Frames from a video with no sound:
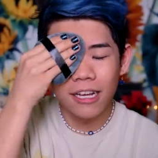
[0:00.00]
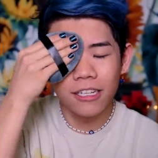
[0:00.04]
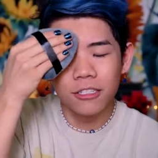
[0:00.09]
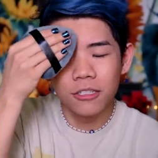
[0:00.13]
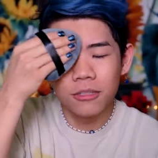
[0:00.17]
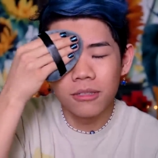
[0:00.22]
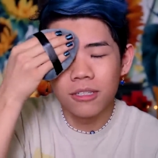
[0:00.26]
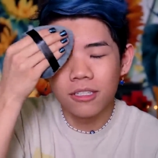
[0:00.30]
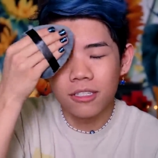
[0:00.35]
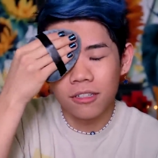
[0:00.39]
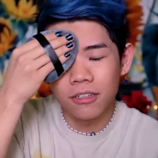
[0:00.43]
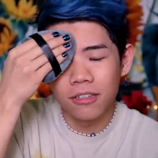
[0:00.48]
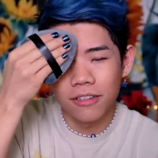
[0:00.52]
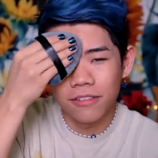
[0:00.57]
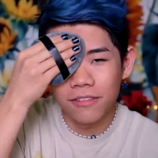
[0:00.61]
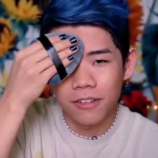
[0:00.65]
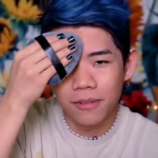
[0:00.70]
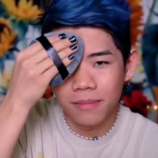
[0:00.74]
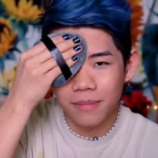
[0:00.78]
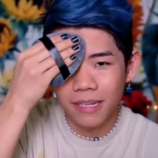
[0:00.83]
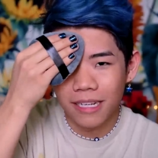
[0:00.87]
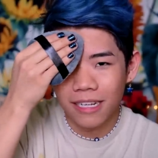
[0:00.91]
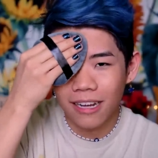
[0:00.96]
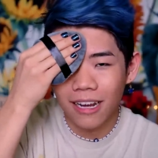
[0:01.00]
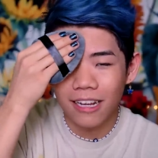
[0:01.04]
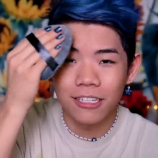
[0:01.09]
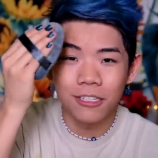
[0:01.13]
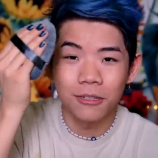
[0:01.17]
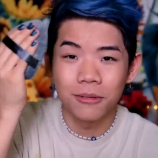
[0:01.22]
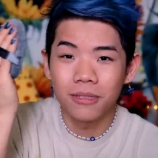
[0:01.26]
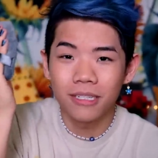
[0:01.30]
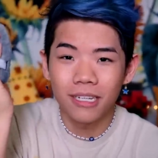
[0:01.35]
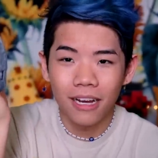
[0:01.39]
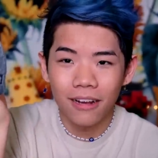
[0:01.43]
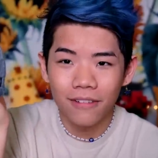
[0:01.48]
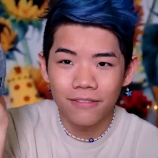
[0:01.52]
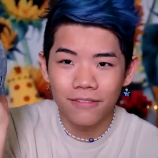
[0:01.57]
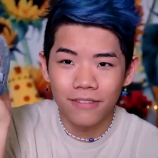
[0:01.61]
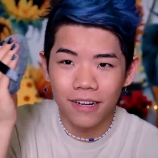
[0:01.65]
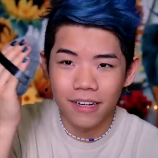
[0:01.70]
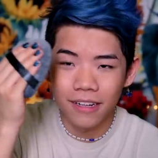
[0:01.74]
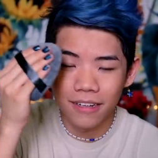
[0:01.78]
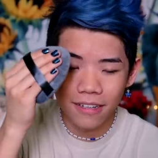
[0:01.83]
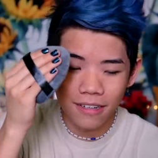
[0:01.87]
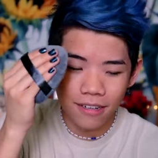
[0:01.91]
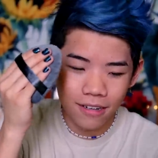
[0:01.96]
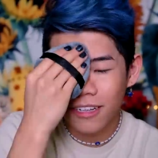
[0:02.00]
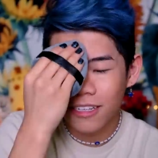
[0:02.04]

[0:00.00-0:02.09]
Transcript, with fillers: I do this only for me. I do it to have fun.